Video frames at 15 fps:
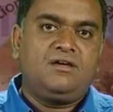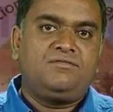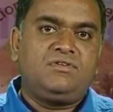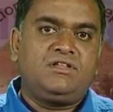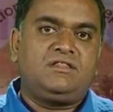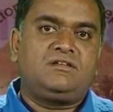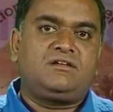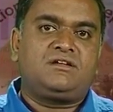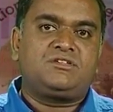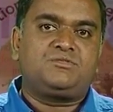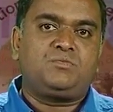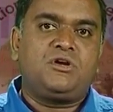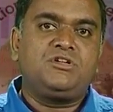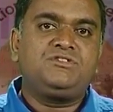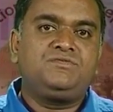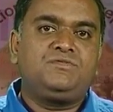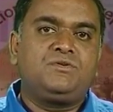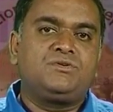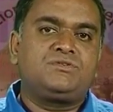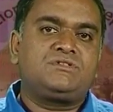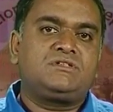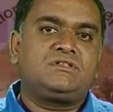with a response
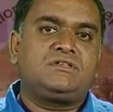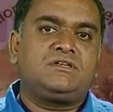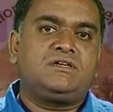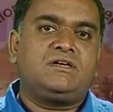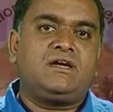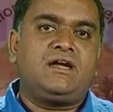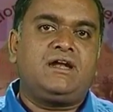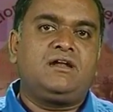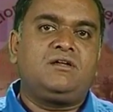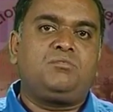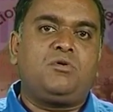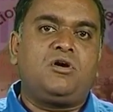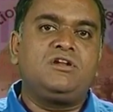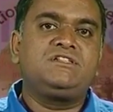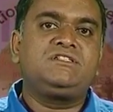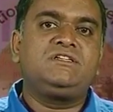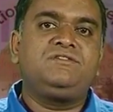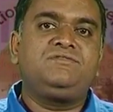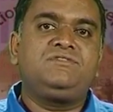force and a policy